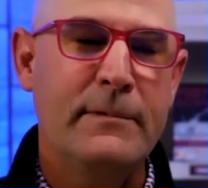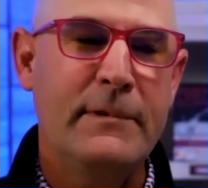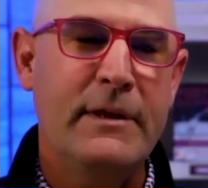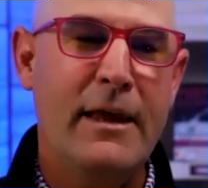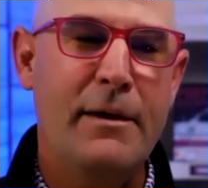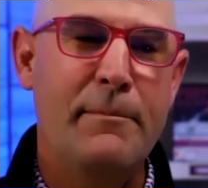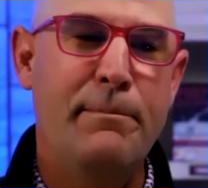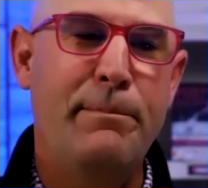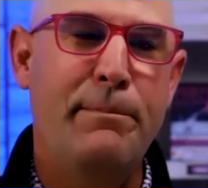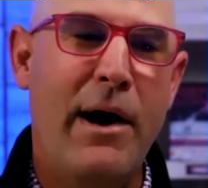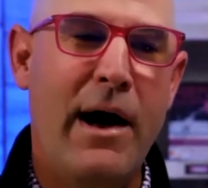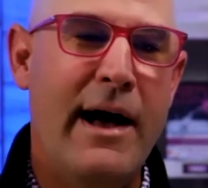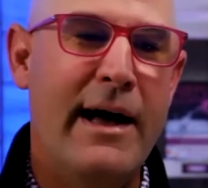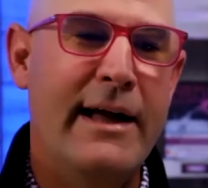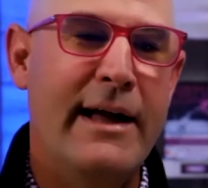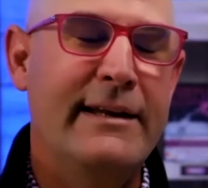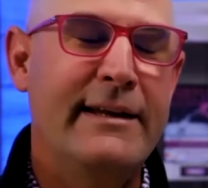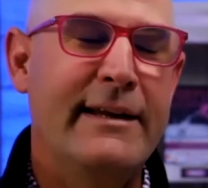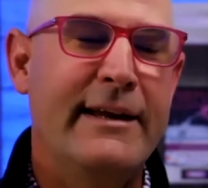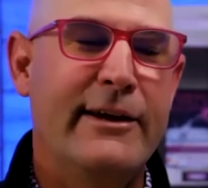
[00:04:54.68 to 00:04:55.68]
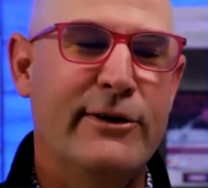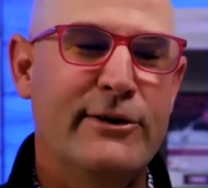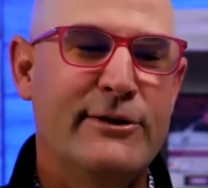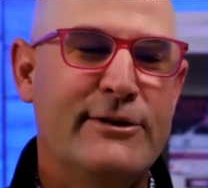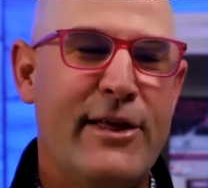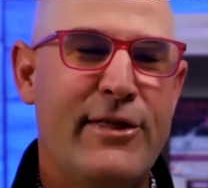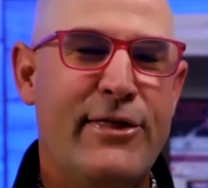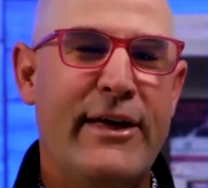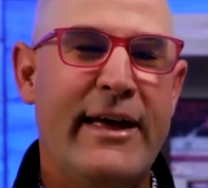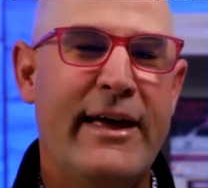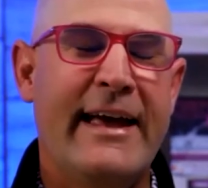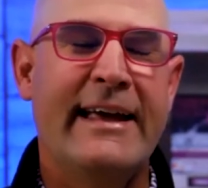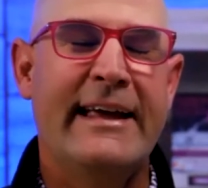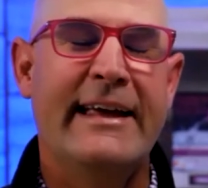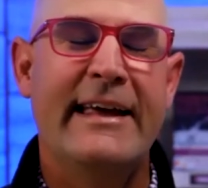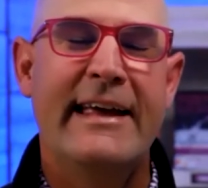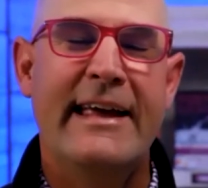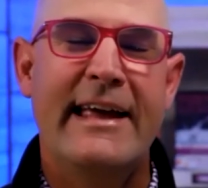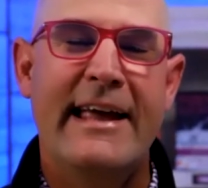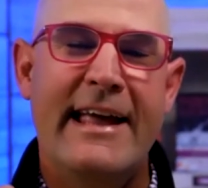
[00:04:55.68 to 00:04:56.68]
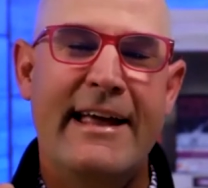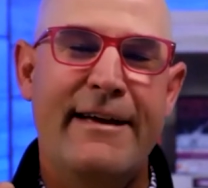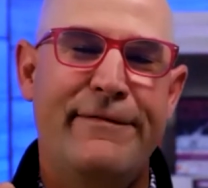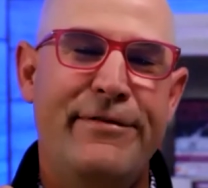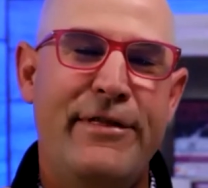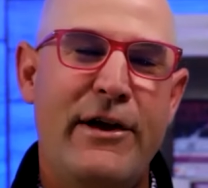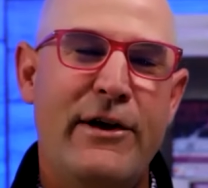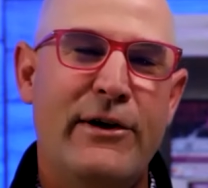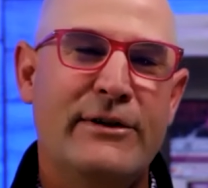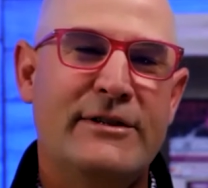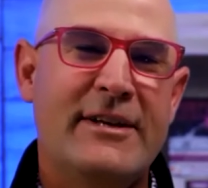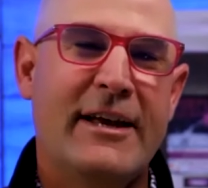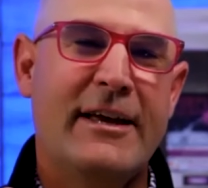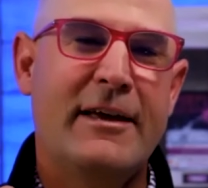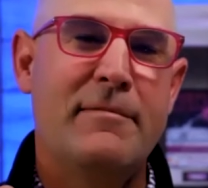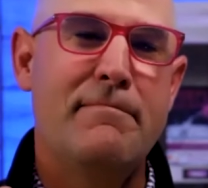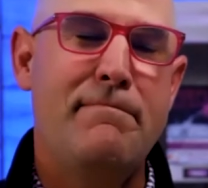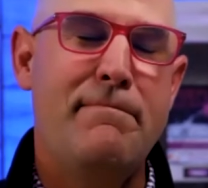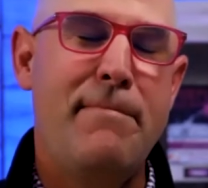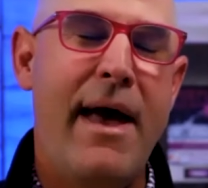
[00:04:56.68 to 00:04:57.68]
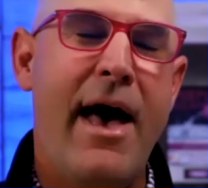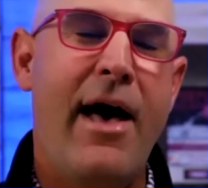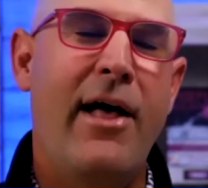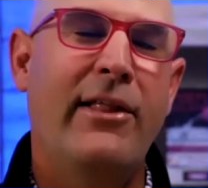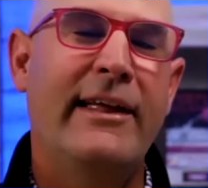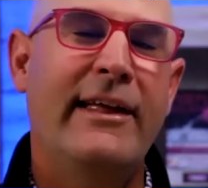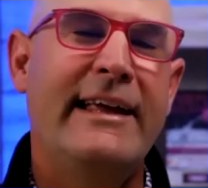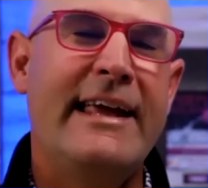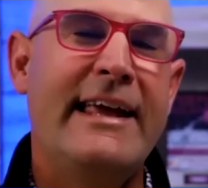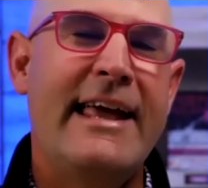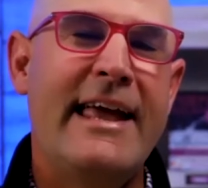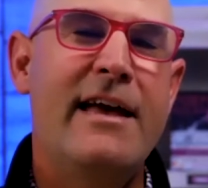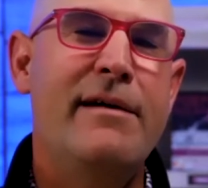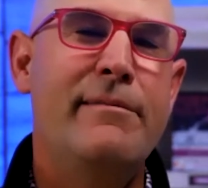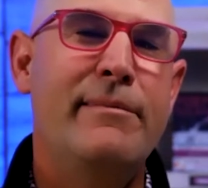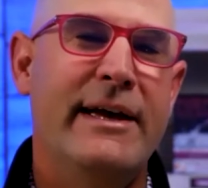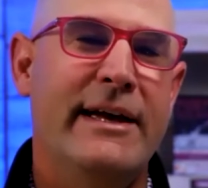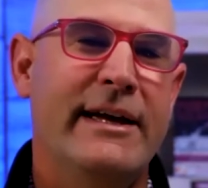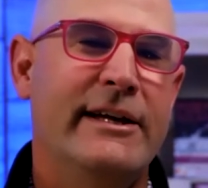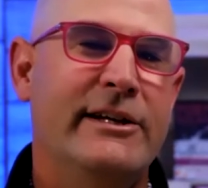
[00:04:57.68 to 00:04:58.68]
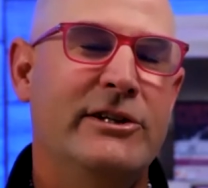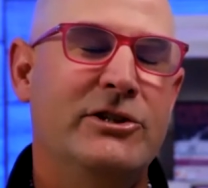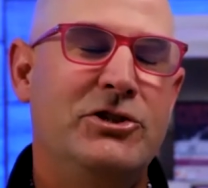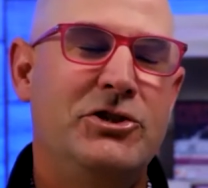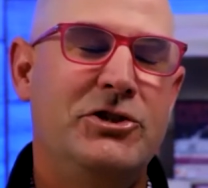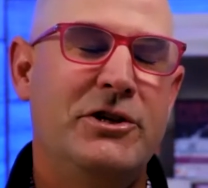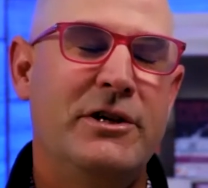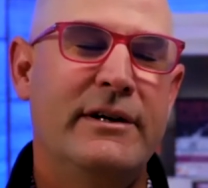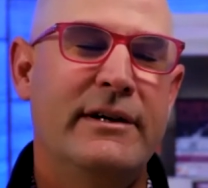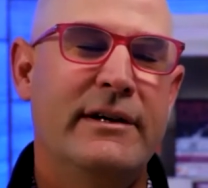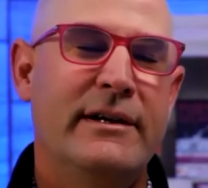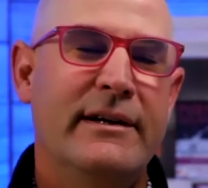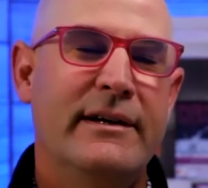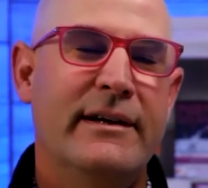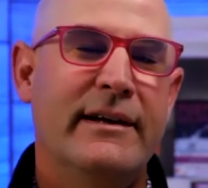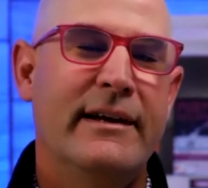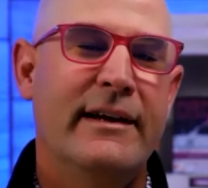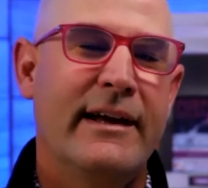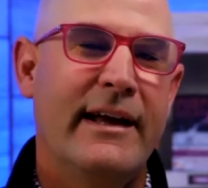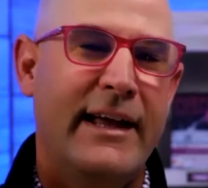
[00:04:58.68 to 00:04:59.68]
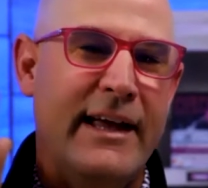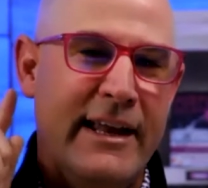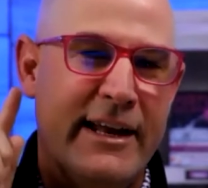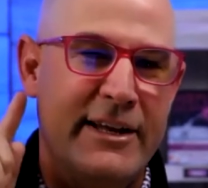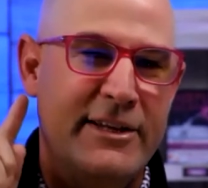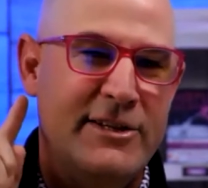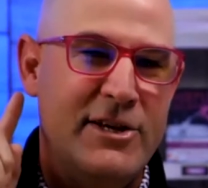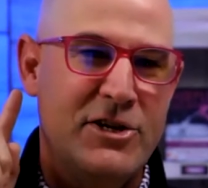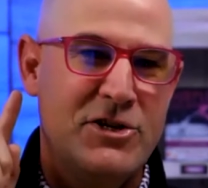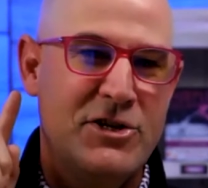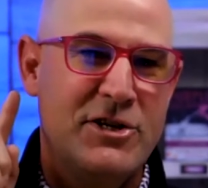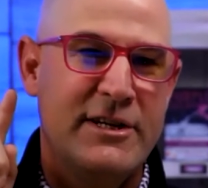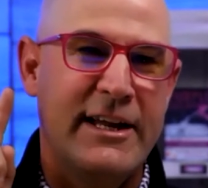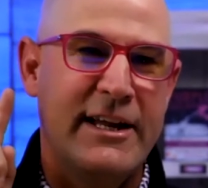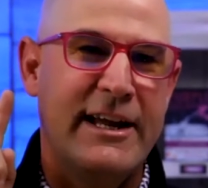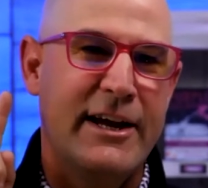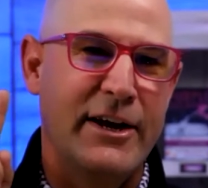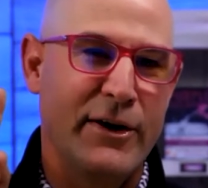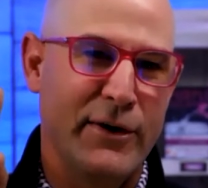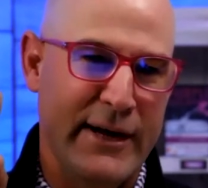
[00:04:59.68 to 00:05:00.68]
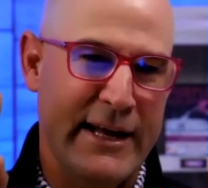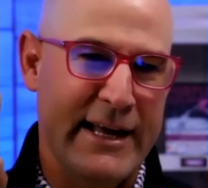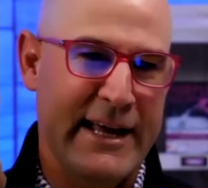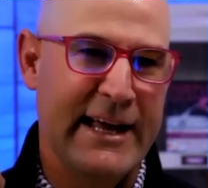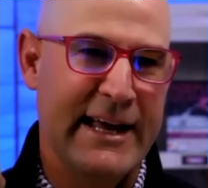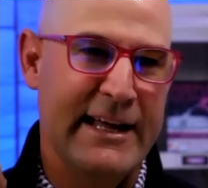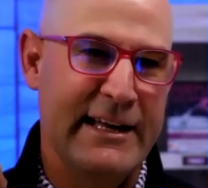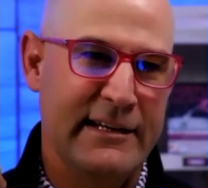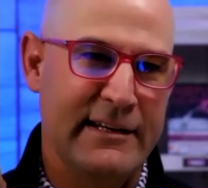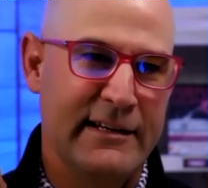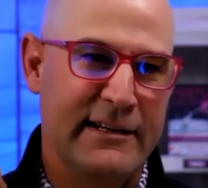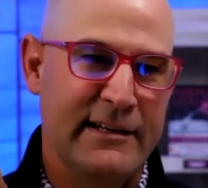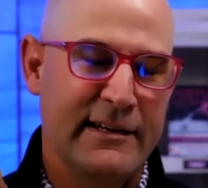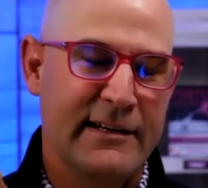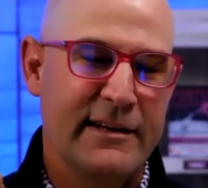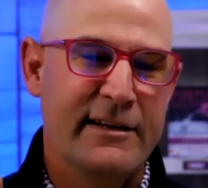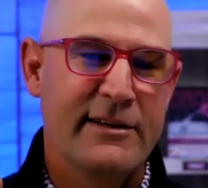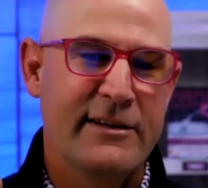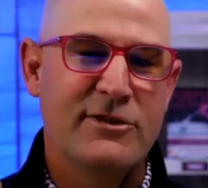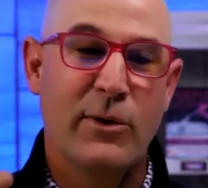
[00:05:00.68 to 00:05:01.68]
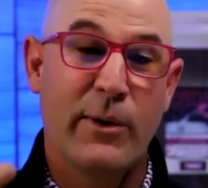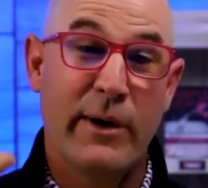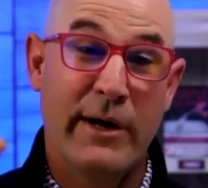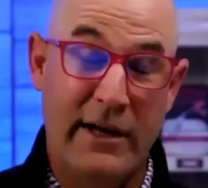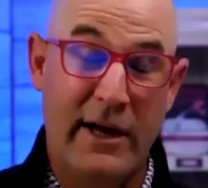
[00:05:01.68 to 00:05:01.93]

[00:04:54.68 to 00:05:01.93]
But here's the thing. If there's a compelling image in addition to hearing it. So a